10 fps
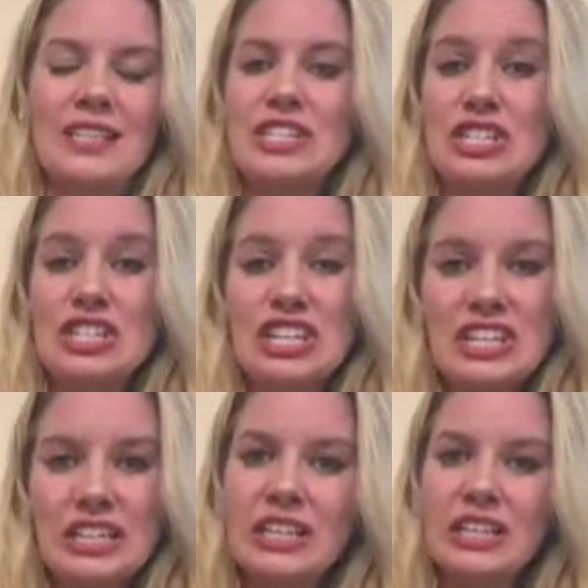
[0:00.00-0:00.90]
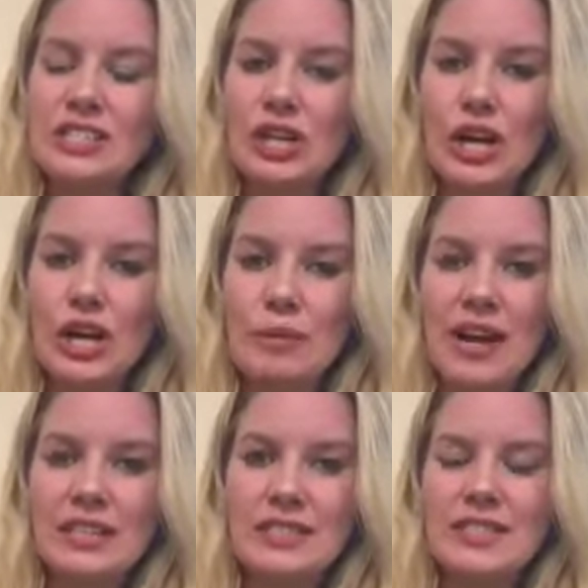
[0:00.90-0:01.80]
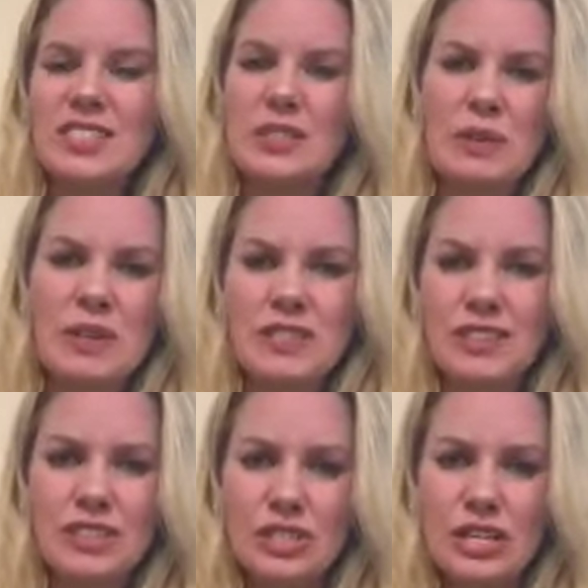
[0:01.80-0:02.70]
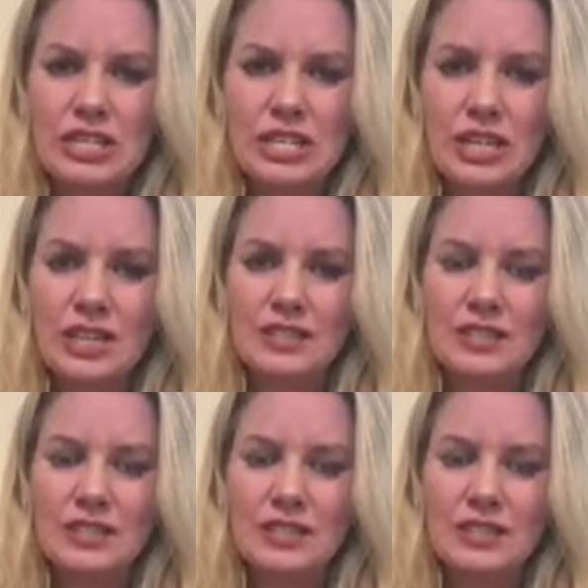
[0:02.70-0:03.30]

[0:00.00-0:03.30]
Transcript: I teach yin. Yin is a great practice. It's just basically stretching.